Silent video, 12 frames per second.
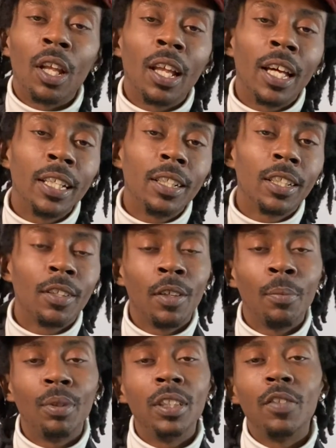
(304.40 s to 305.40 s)
like.
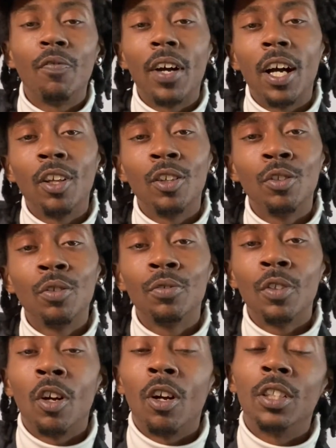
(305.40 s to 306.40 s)
Please follow
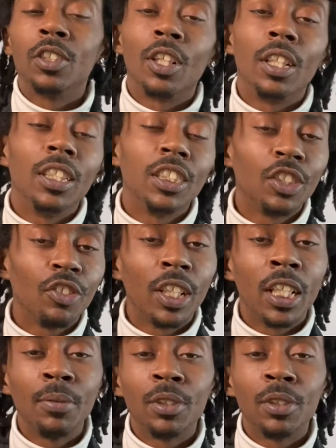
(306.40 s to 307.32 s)
us on our Instagram.